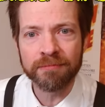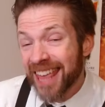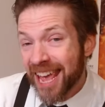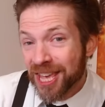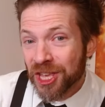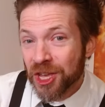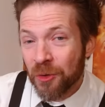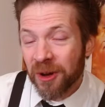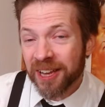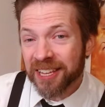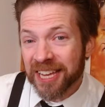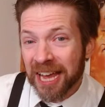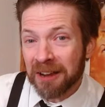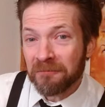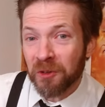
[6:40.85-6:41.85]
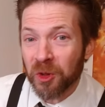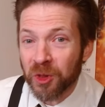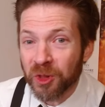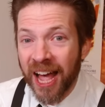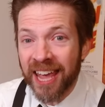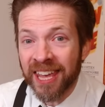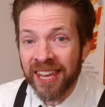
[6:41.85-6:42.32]
Thank you again for
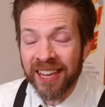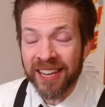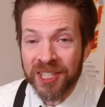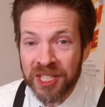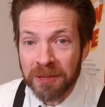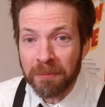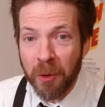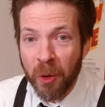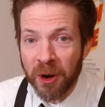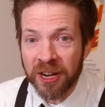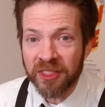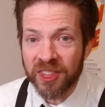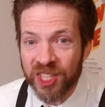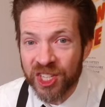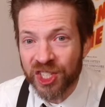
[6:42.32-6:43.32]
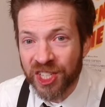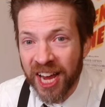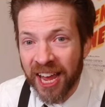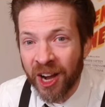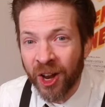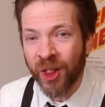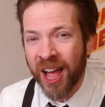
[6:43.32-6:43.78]
liking and supporting this
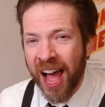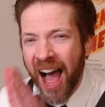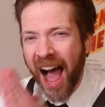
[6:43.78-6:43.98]
channel.